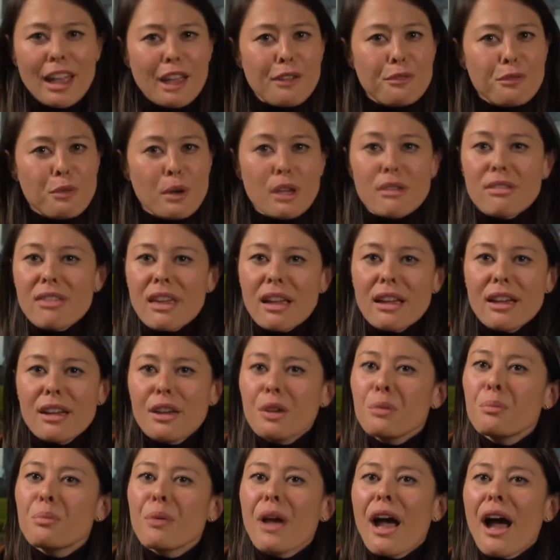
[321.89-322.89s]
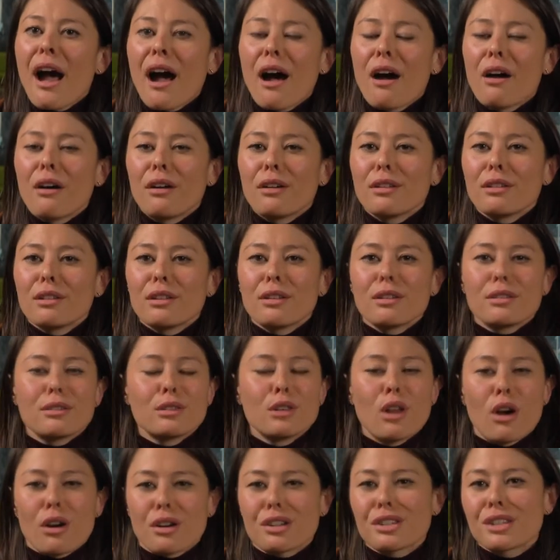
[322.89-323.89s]
If we think about
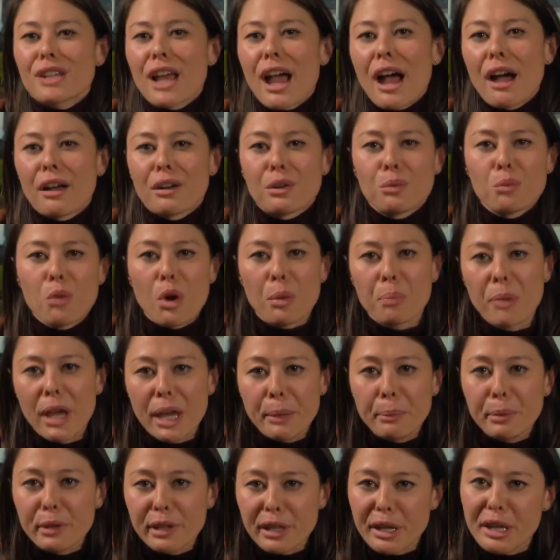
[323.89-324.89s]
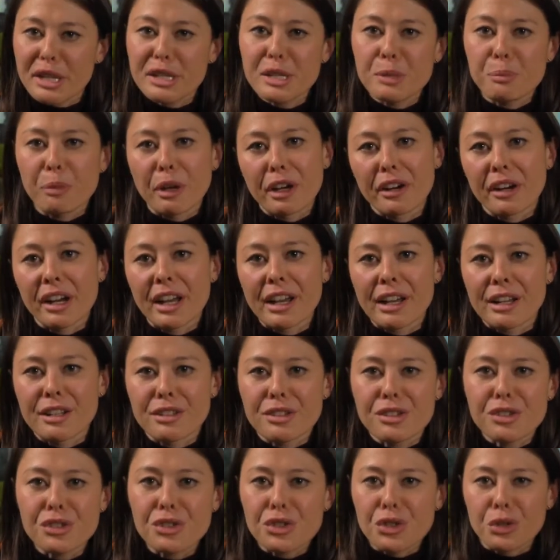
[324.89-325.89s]
lockdown and what people
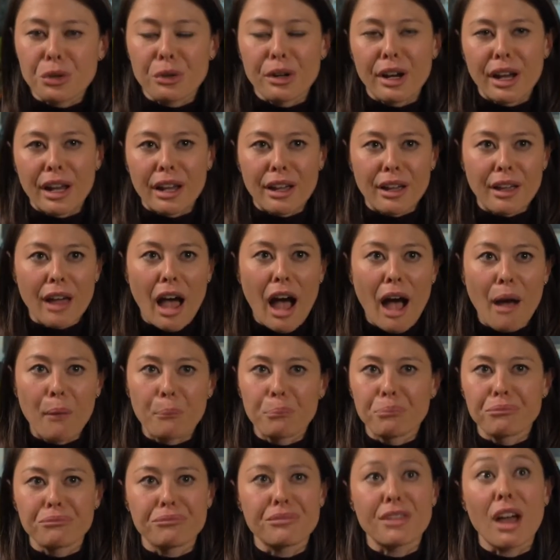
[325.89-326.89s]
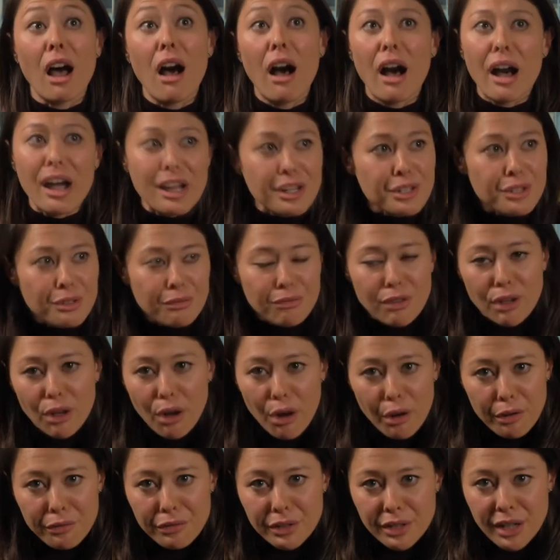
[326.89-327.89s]
experienced during the height of the
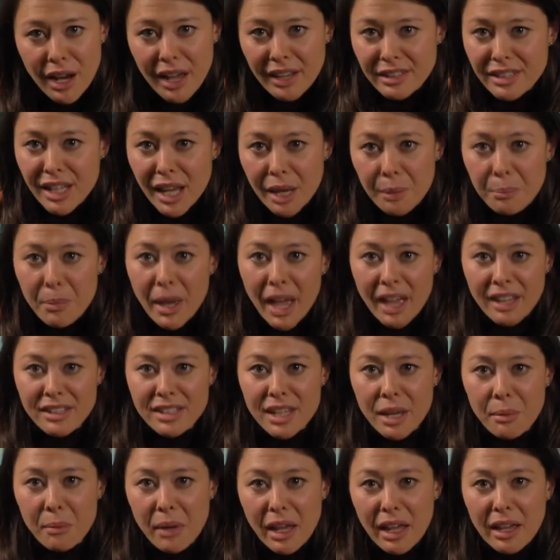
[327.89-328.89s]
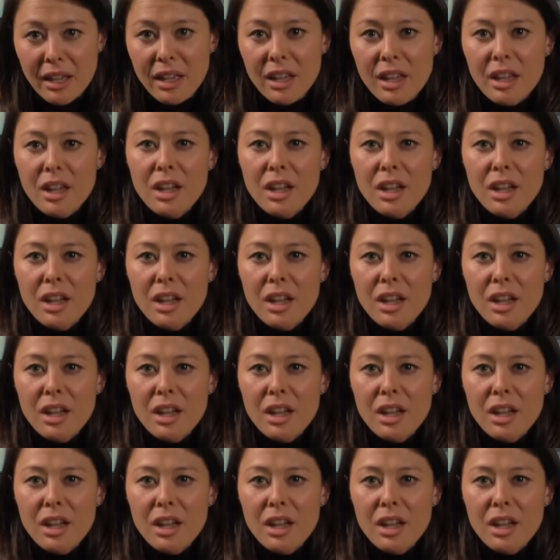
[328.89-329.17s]
COVID-19 pandemic,